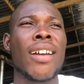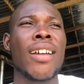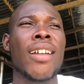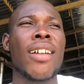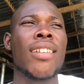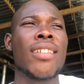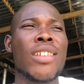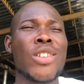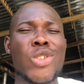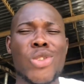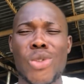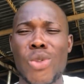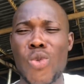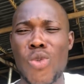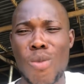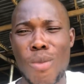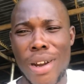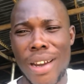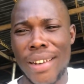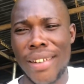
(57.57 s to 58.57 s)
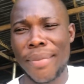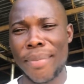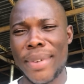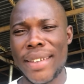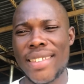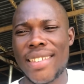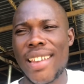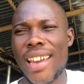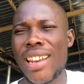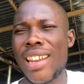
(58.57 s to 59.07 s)
This woman
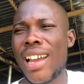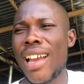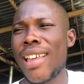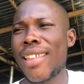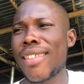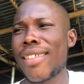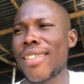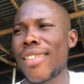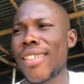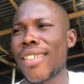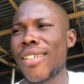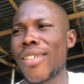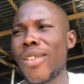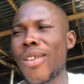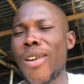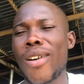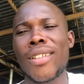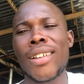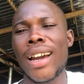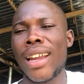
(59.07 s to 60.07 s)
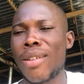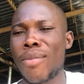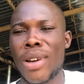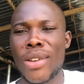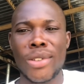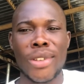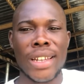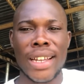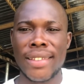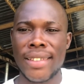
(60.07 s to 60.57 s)
basically has all the animals
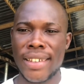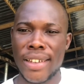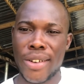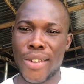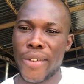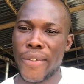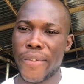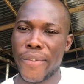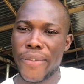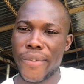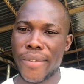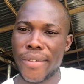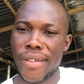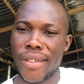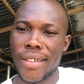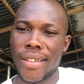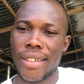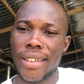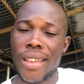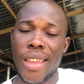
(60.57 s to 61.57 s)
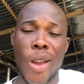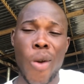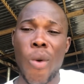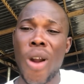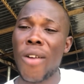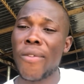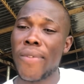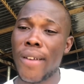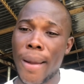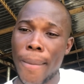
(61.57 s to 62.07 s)
you can think of in one
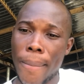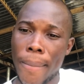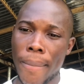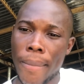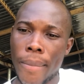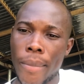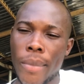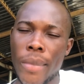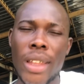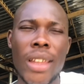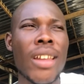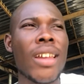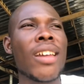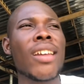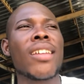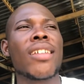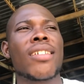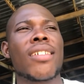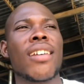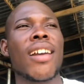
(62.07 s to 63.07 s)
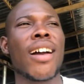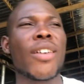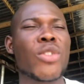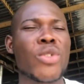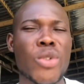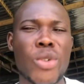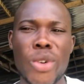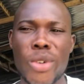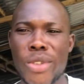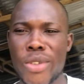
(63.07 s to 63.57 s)
farm. She has
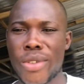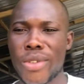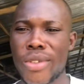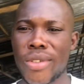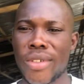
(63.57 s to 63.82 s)
goats,